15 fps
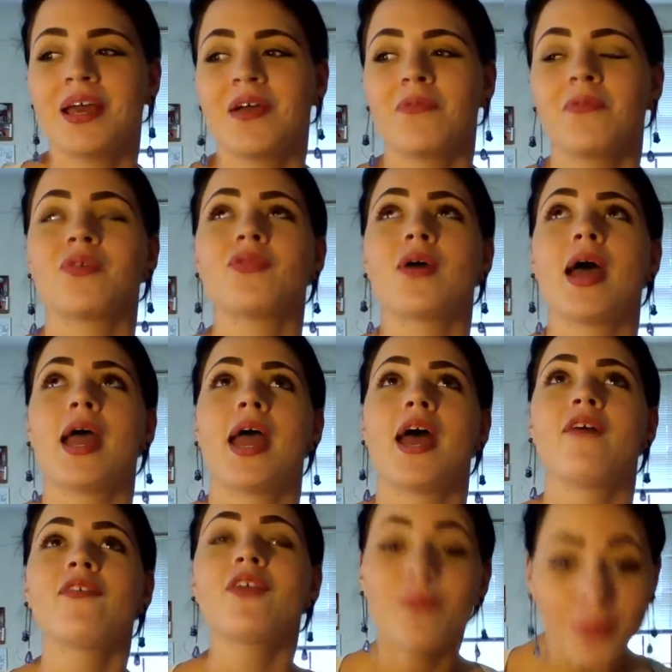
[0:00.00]
with
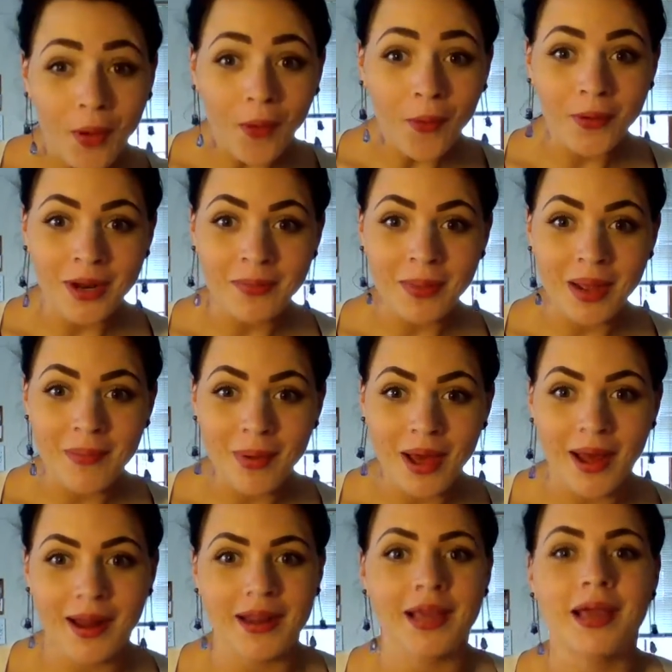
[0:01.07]
every bone in my
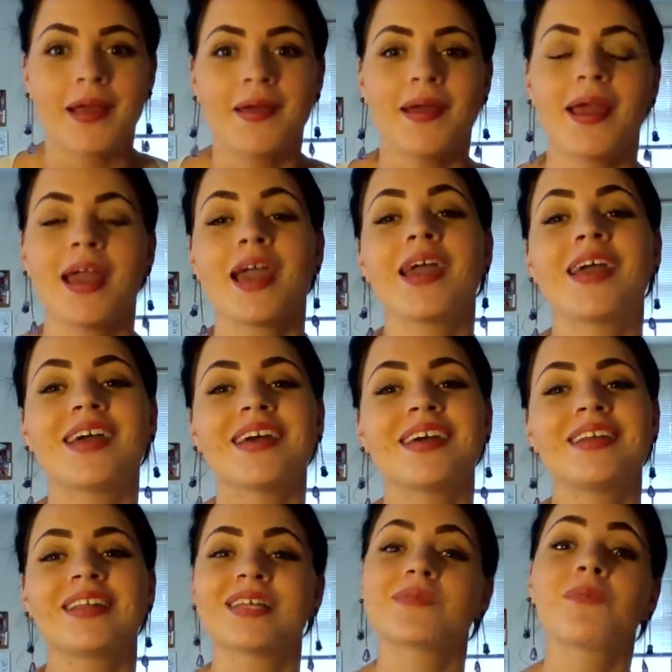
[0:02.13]
body,
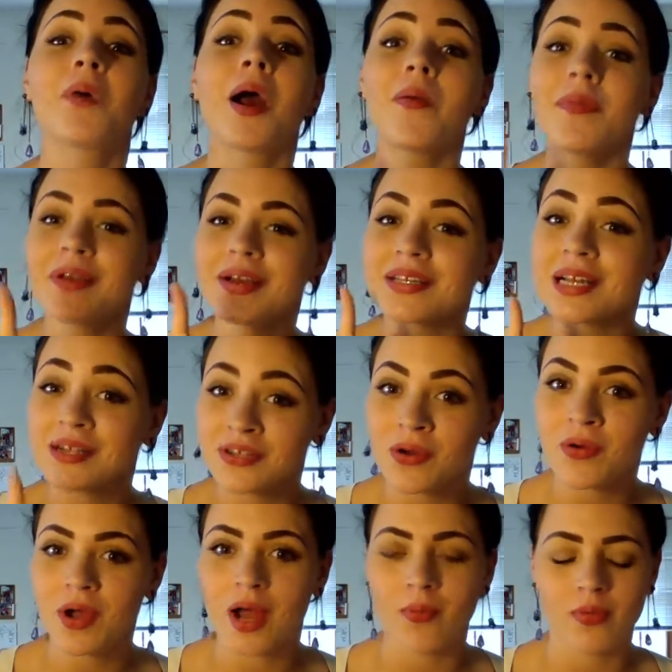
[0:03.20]
and it's probably because I
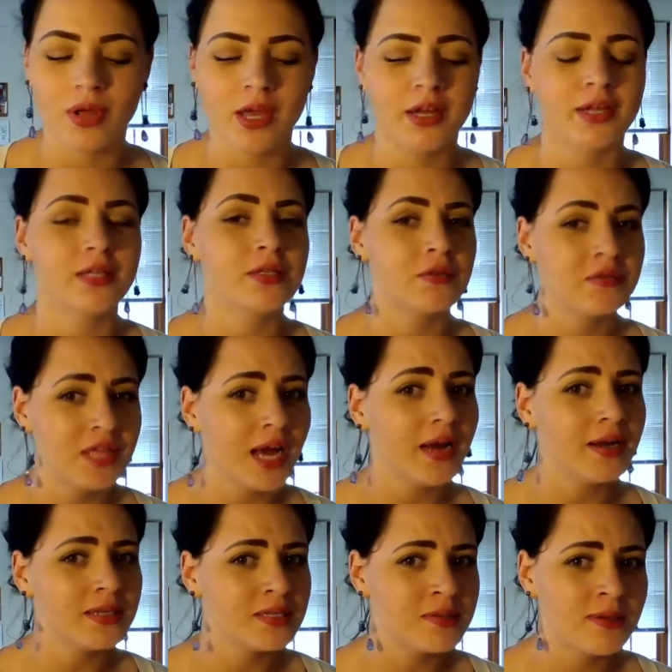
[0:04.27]
don't comprehend it. So that
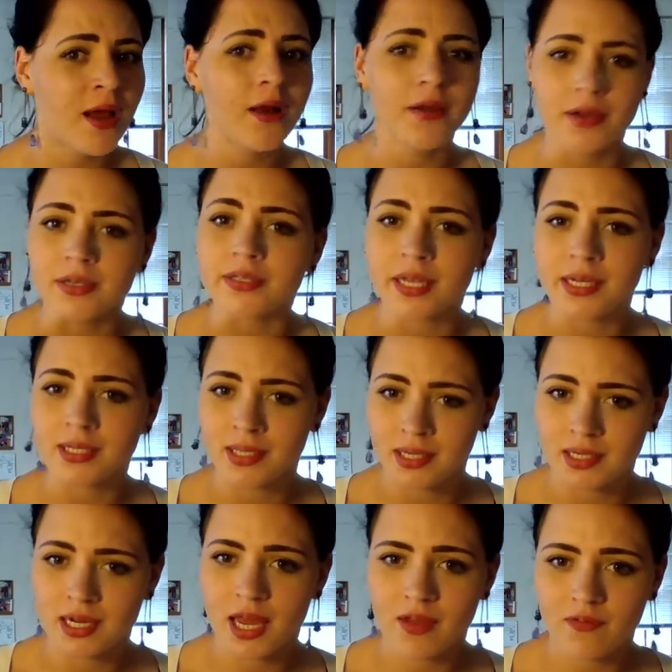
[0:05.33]
is not a good lesson
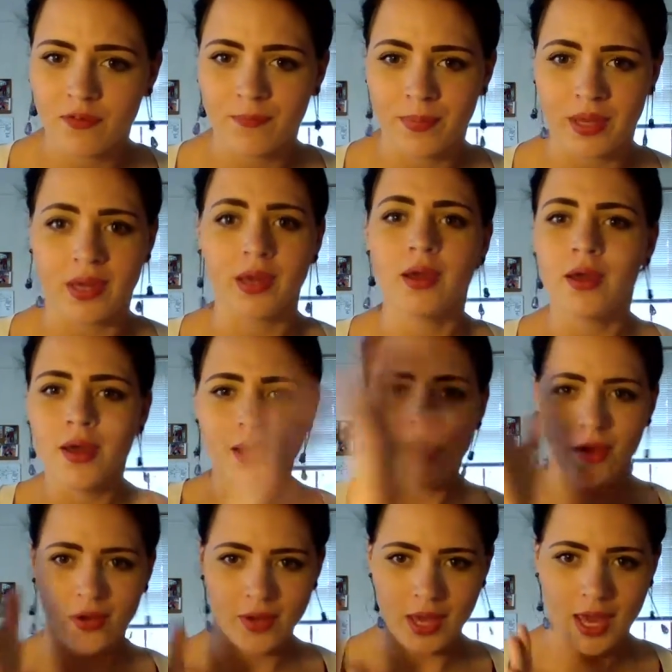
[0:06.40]
to take from me,
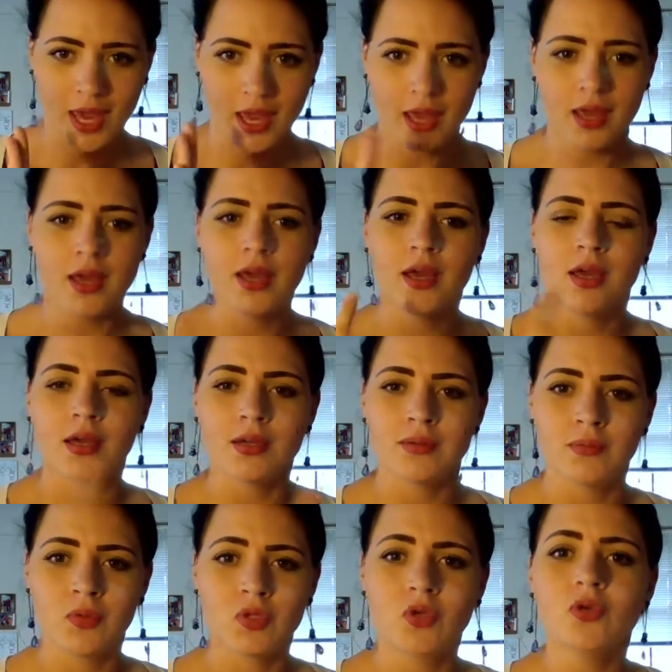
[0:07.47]
okay?
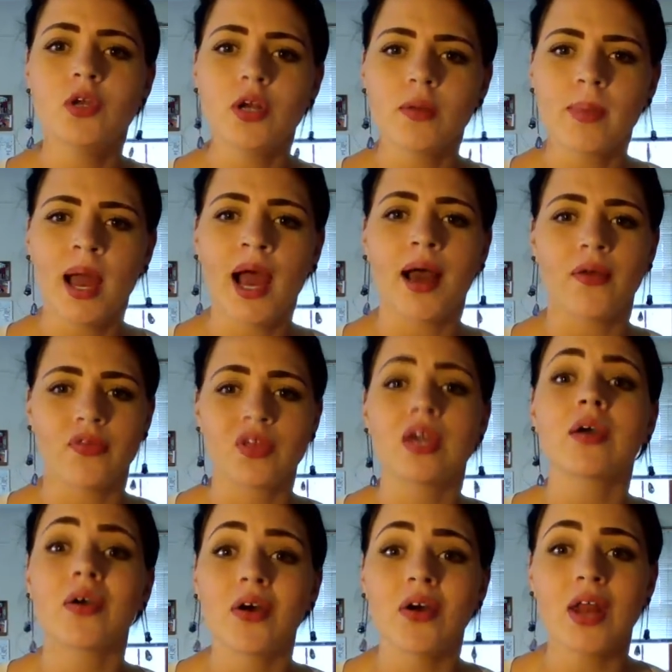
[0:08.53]
Do your math.
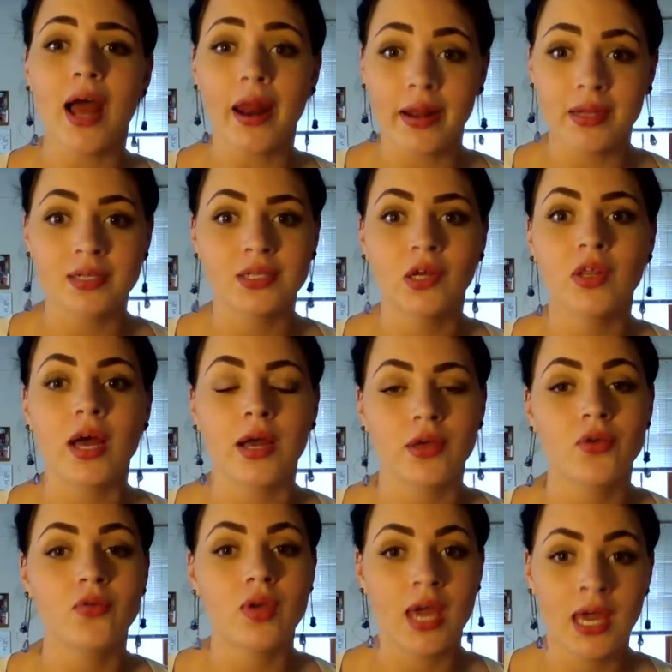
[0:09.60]
Get good at it so that
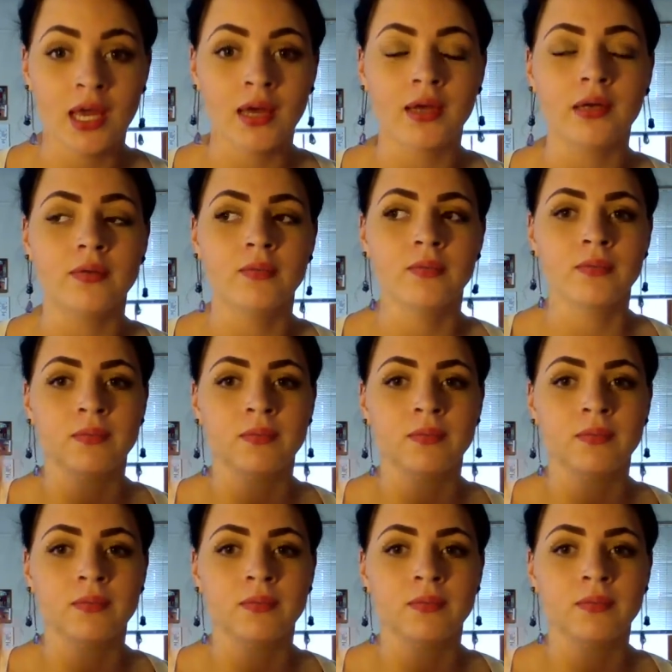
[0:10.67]
you can